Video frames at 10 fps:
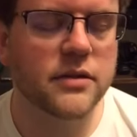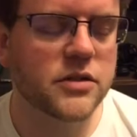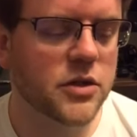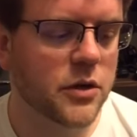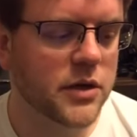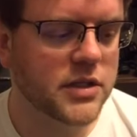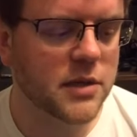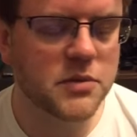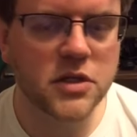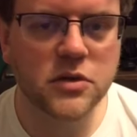So it's
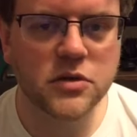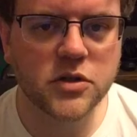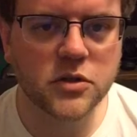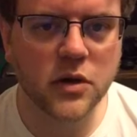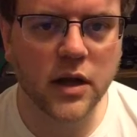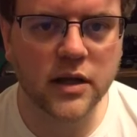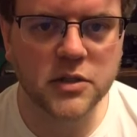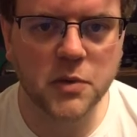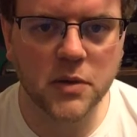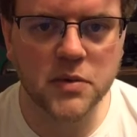up to you to
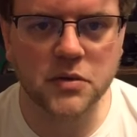experiment